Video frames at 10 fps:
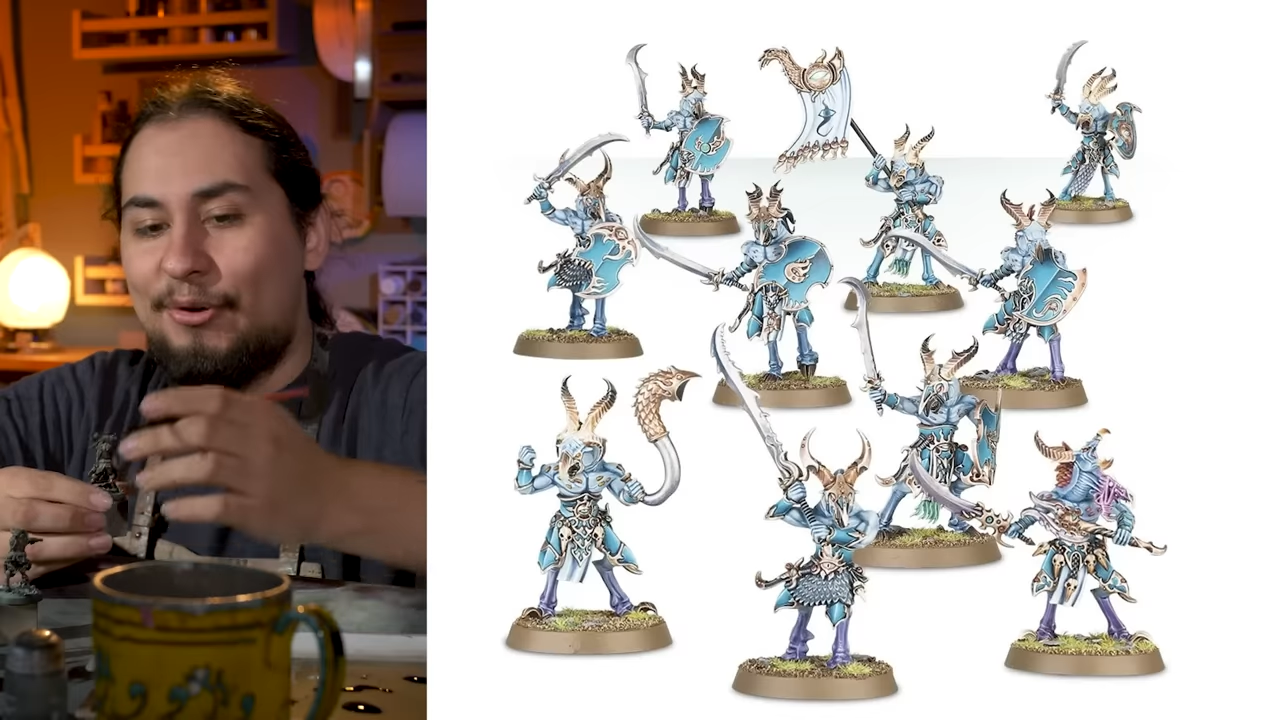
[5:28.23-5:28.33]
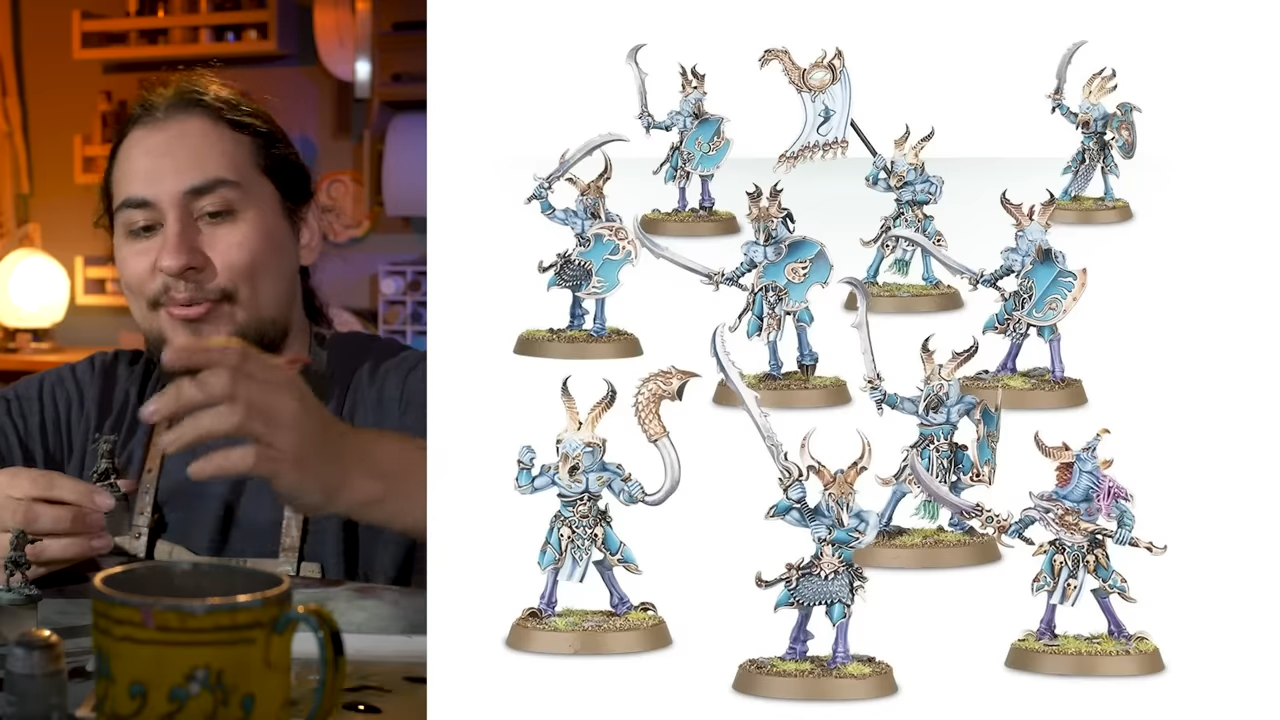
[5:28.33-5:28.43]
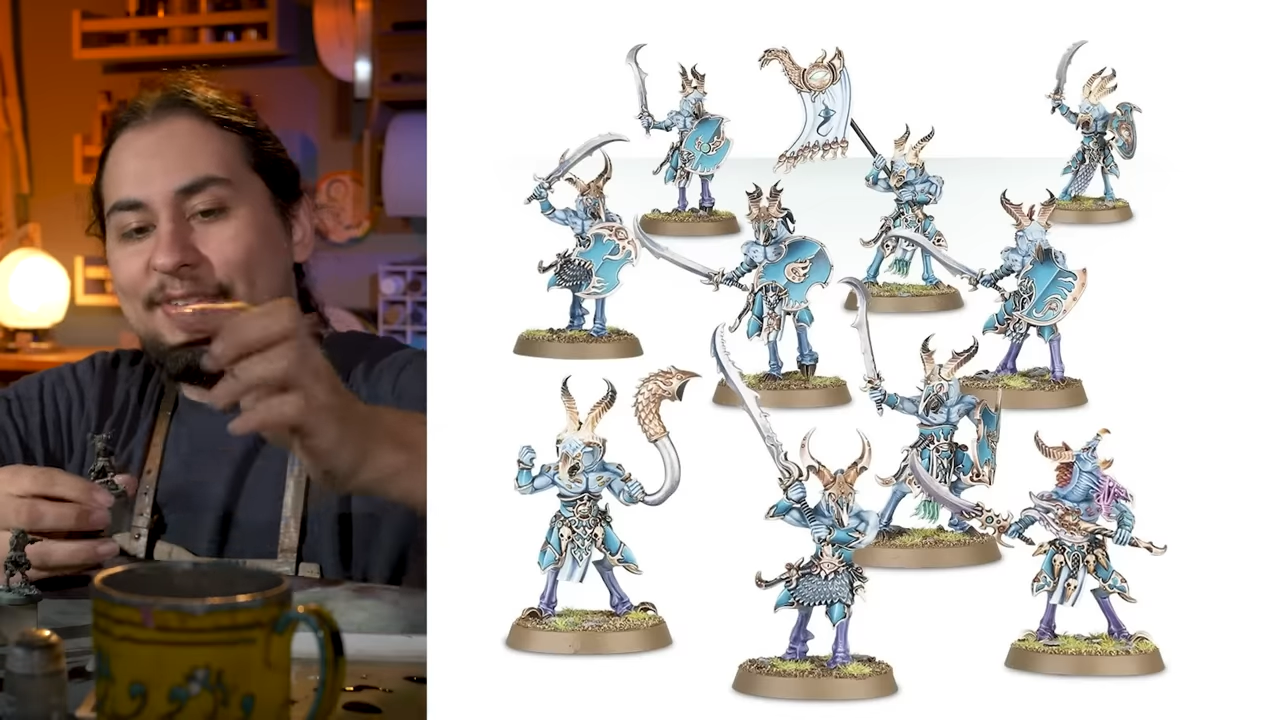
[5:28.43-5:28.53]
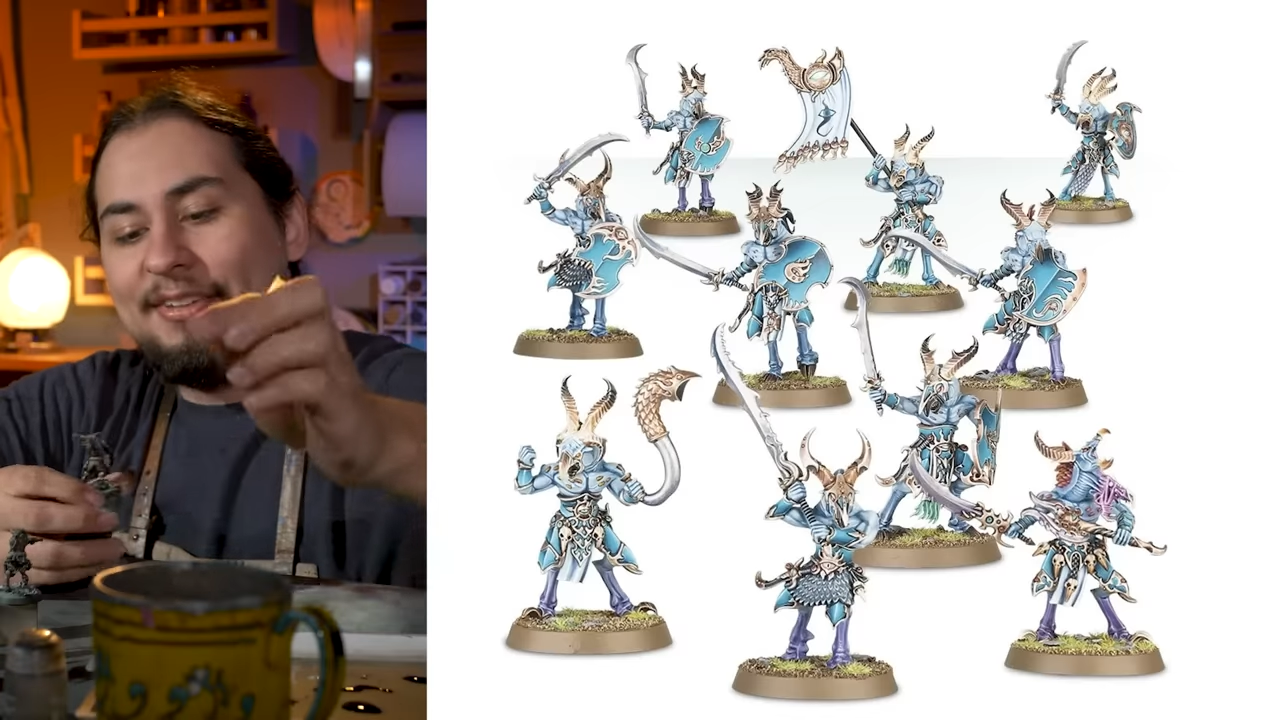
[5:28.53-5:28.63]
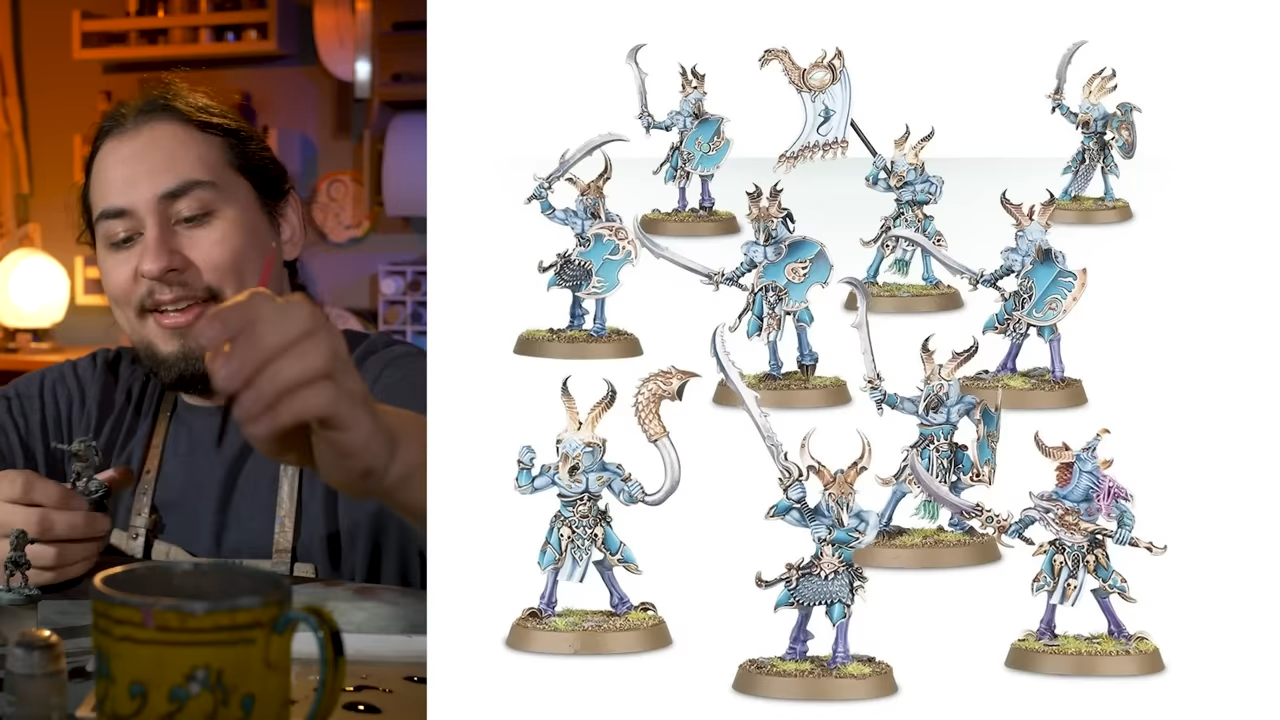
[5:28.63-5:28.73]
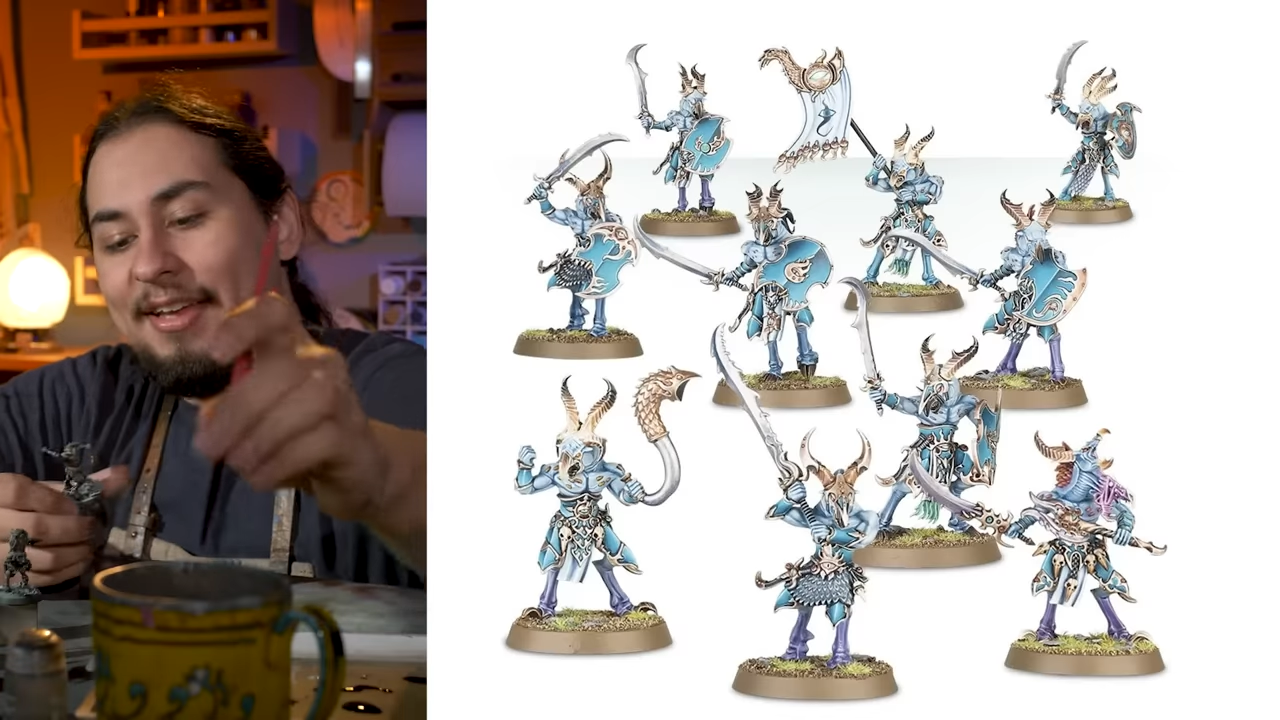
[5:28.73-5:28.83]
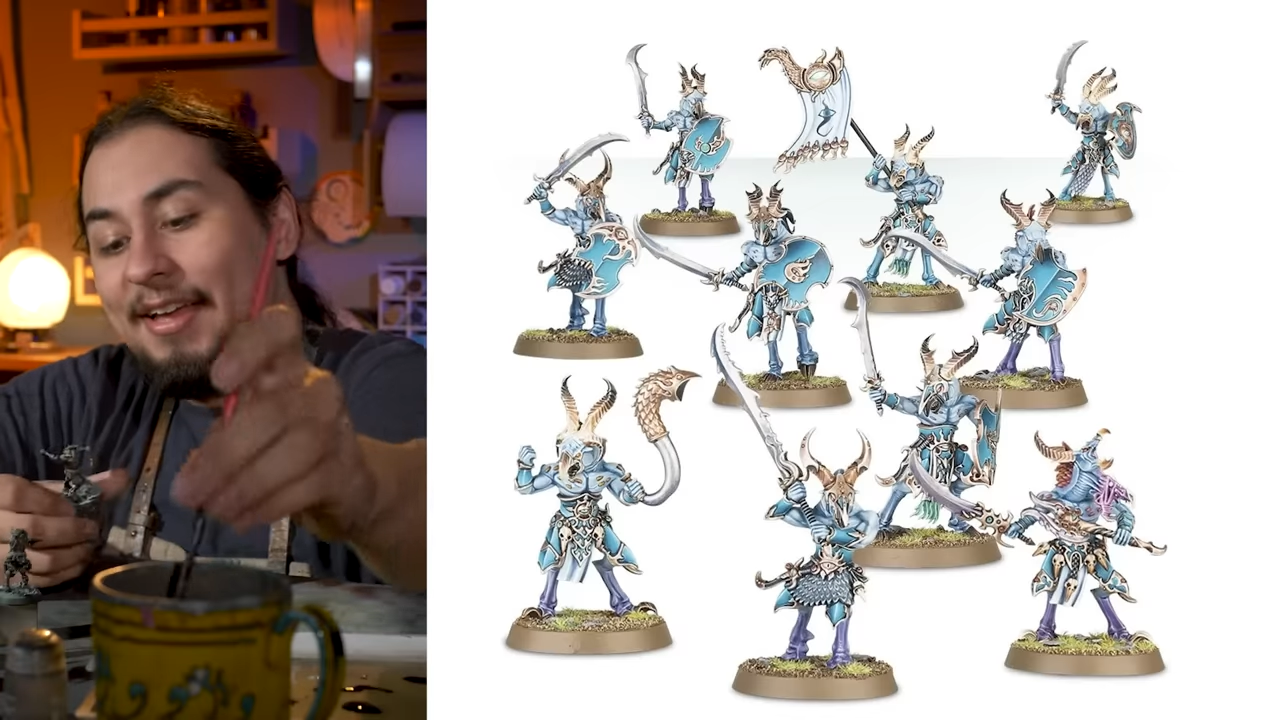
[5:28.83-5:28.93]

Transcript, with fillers: goat.